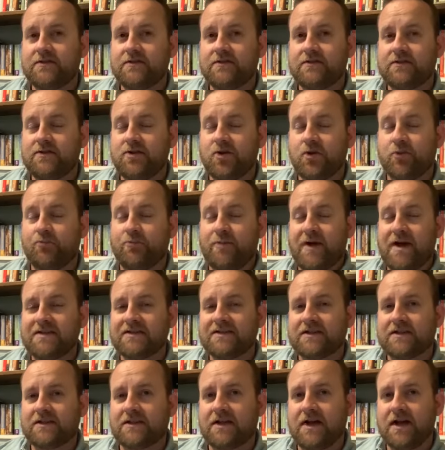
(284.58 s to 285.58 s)
your
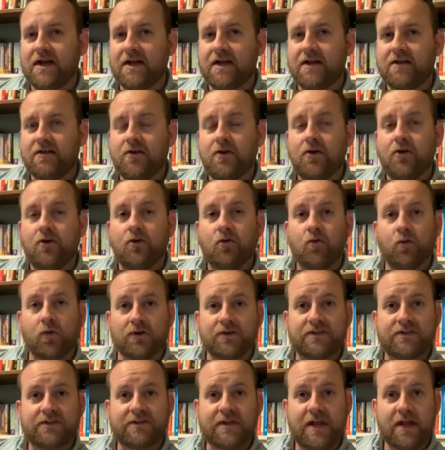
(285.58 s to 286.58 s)
best client were
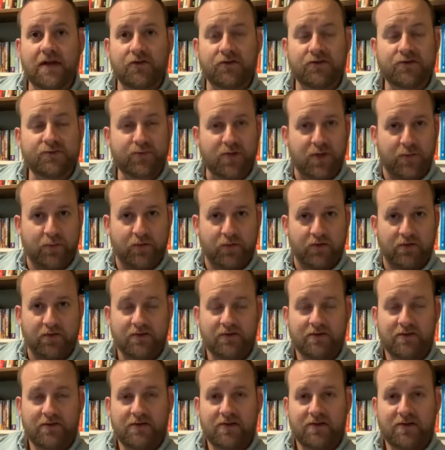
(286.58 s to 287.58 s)
salespeople
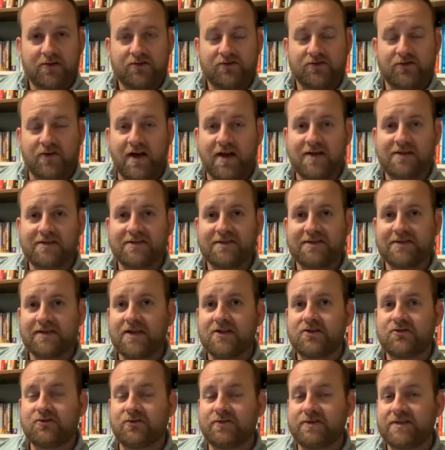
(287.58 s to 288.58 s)
trying to
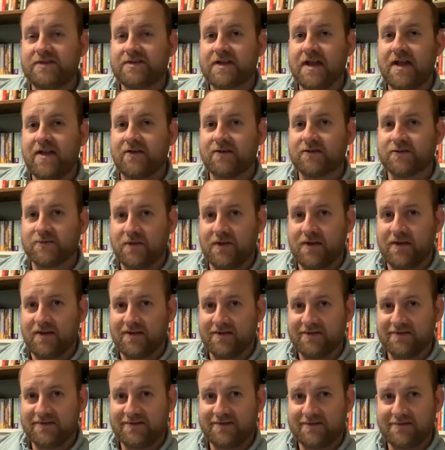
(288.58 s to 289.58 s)
schedule sales
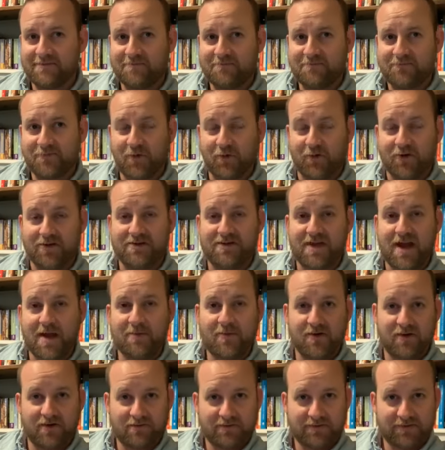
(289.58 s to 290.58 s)
meetings or
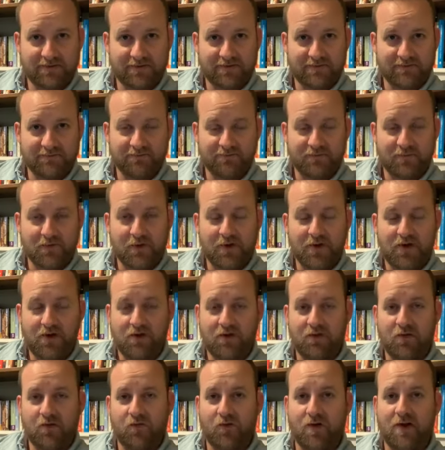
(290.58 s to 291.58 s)
demos
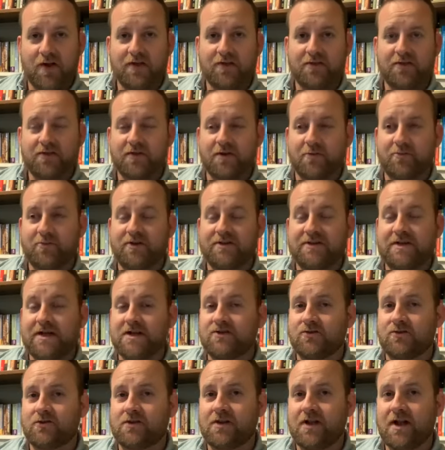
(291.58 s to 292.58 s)
with
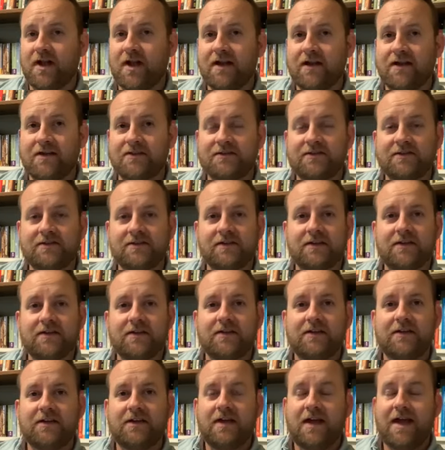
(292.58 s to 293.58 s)
potential clients,
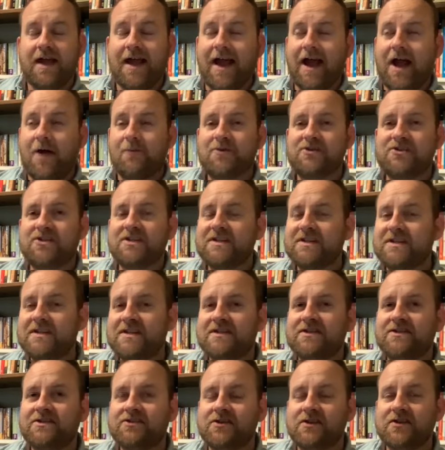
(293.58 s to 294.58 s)
how much
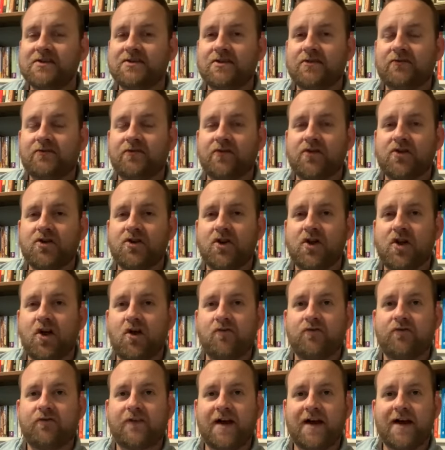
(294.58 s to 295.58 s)
easier is it for you to go
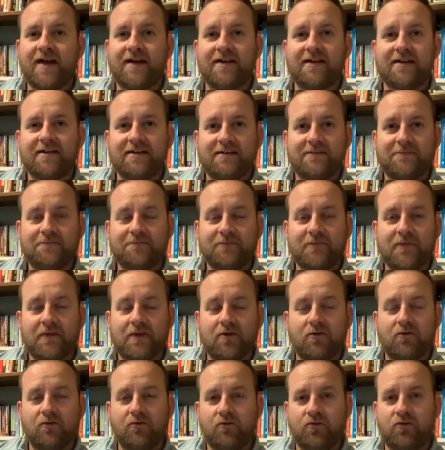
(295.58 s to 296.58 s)
find
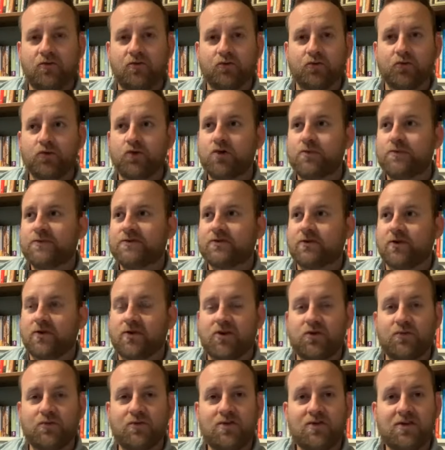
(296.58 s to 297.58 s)
groups or
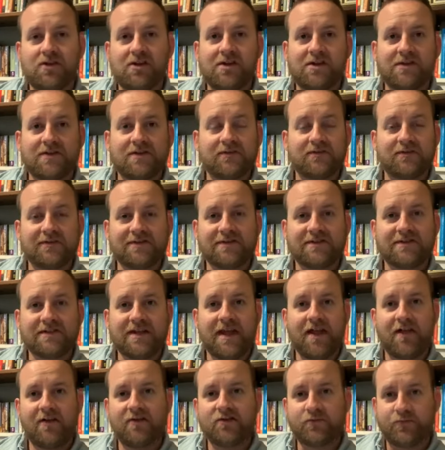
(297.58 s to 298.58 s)
communities of
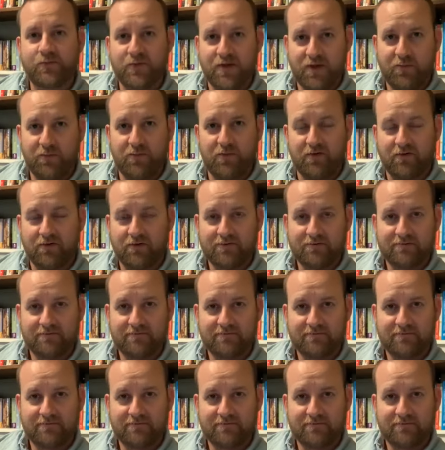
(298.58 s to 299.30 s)
salespeople